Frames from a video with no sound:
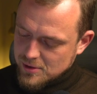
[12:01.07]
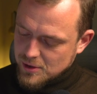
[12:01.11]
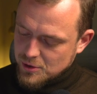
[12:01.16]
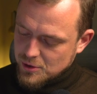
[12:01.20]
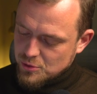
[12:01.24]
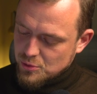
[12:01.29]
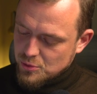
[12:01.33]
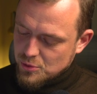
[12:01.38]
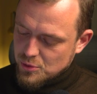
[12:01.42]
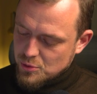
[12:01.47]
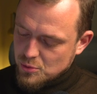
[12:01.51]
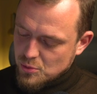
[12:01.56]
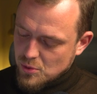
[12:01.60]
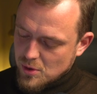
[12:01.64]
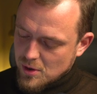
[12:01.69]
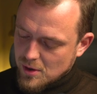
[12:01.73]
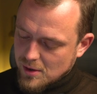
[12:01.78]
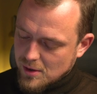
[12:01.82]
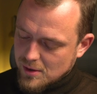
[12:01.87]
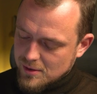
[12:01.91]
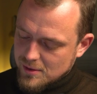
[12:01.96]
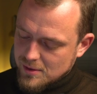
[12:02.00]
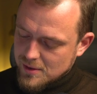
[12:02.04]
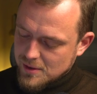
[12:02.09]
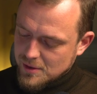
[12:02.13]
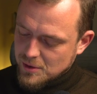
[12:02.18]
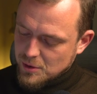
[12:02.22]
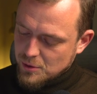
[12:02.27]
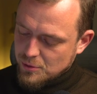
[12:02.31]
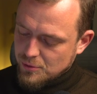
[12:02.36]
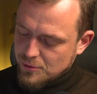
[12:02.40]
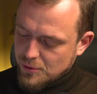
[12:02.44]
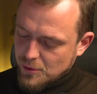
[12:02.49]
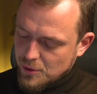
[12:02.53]
who you are, the
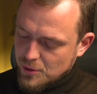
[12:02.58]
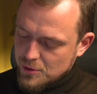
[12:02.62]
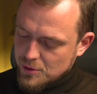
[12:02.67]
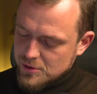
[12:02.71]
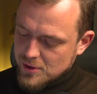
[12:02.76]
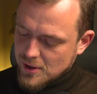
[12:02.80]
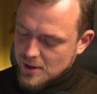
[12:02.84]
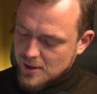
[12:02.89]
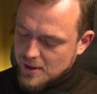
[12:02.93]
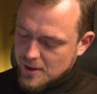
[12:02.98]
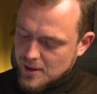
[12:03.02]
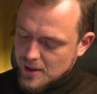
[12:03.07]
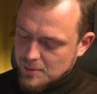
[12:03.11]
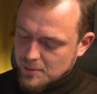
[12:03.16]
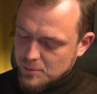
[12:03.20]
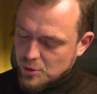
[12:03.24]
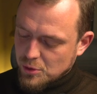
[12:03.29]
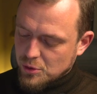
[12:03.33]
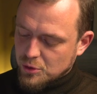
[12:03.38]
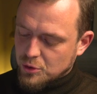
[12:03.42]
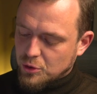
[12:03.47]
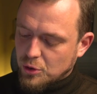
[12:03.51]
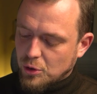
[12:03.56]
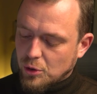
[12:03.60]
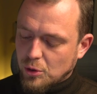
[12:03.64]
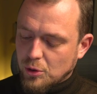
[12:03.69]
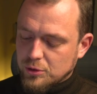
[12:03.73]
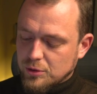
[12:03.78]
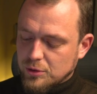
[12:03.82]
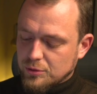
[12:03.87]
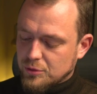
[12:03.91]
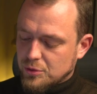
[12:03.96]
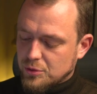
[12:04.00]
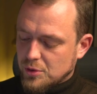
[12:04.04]
first I am. You're the cause
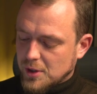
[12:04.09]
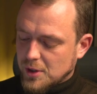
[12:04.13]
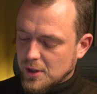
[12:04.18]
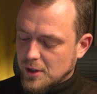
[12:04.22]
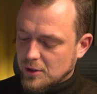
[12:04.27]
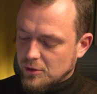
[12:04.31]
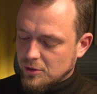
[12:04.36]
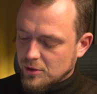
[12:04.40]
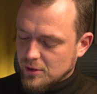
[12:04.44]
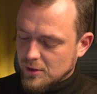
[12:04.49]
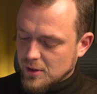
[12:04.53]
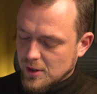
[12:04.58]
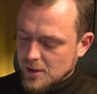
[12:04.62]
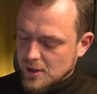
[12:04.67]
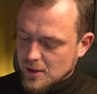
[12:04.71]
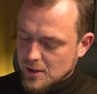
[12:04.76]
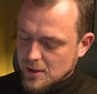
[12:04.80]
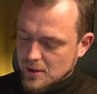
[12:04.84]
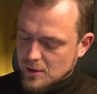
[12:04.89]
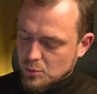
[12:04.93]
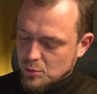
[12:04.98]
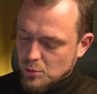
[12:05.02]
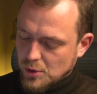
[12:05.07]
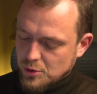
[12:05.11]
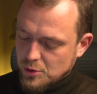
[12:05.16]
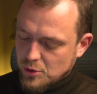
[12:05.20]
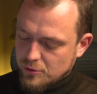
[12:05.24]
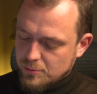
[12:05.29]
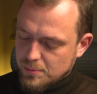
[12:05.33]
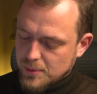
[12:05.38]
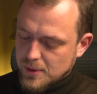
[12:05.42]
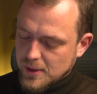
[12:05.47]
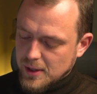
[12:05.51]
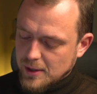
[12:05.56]
of creation. What you have
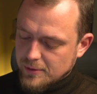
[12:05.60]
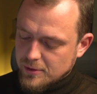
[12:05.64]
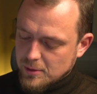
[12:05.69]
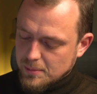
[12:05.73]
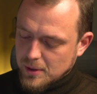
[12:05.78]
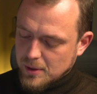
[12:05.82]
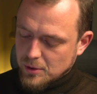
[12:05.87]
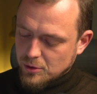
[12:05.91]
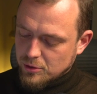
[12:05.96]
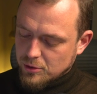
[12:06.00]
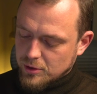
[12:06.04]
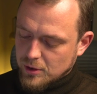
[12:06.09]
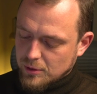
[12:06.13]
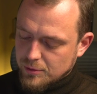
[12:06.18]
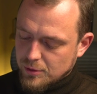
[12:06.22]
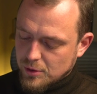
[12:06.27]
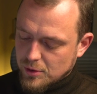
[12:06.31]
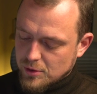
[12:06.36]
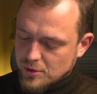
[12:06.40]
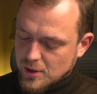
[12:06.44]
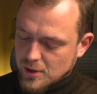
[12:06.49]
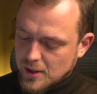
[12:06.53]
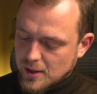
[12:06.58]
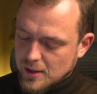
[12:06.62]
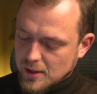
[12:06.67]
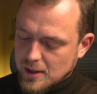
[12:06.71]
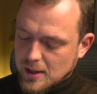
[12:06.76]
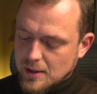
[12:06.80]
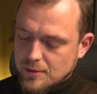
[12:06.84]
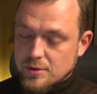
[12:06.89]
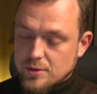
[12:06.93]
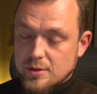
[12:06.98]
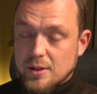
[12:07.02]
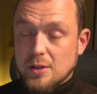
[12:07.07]
believed about yourself your entire
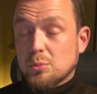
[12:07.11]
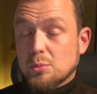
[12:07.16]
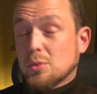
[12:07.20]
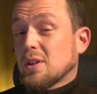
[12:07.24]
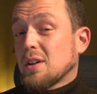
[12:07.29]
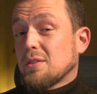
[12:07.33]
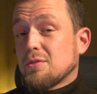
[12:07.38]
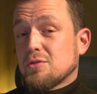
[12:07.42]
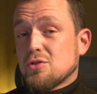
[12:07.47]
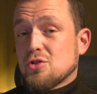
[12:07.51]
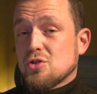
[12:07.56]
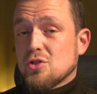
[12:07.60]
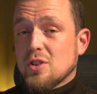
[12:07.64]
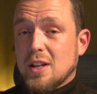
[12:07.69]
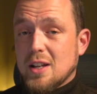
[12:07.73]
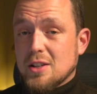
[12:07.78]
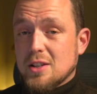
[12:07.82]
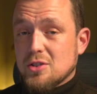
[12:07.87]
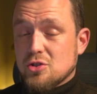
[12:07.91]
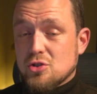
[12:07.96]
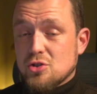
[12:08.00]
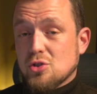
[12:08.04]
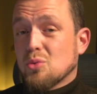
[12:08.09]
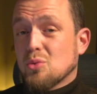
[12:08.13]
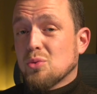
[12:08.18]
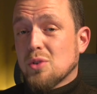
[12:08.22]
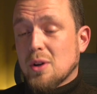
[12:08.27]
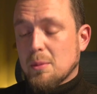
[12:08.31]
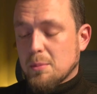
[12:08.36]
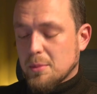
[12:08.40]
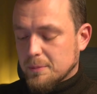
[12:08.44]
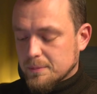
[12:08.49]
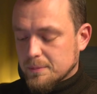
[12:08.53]
life is then what has shown up.